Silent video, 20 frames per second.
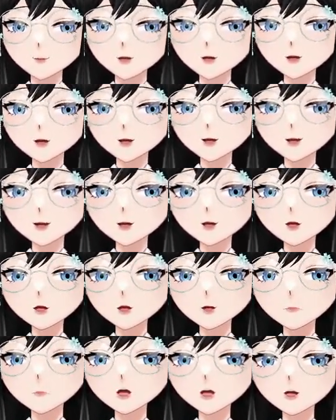histone
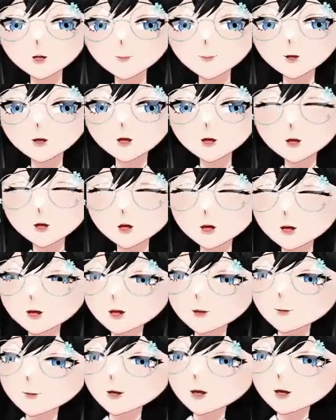modifications
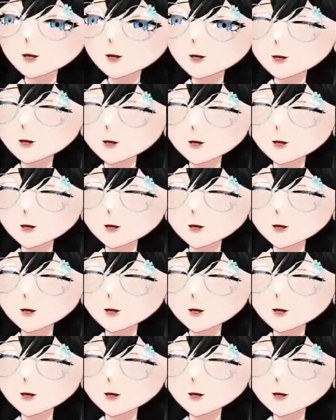affect it.